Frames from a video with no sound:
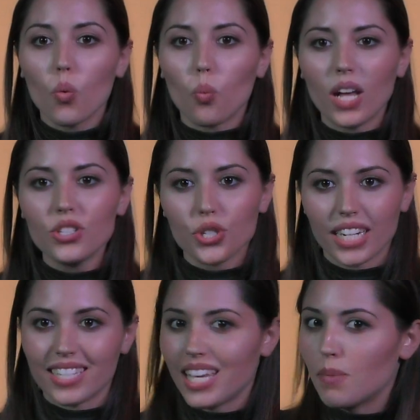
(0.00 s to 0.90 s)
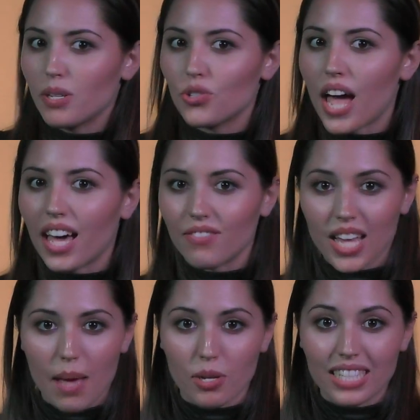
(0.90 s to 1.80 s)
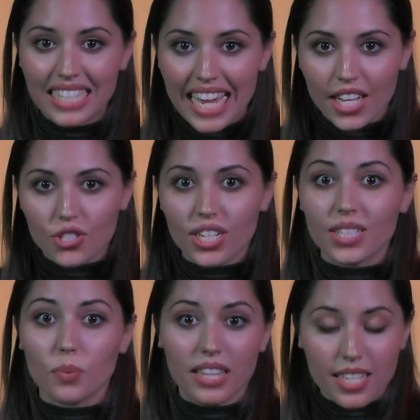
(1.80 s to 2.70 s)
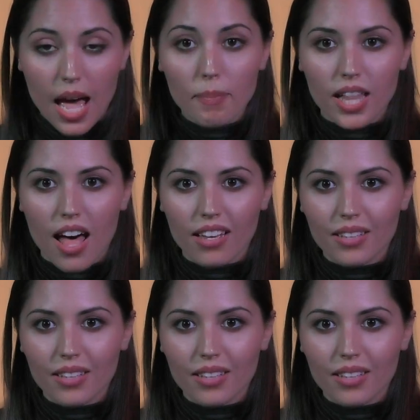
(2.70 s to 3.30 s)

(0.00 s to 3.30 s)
One trick to keeping track of time on stage is with a time clock.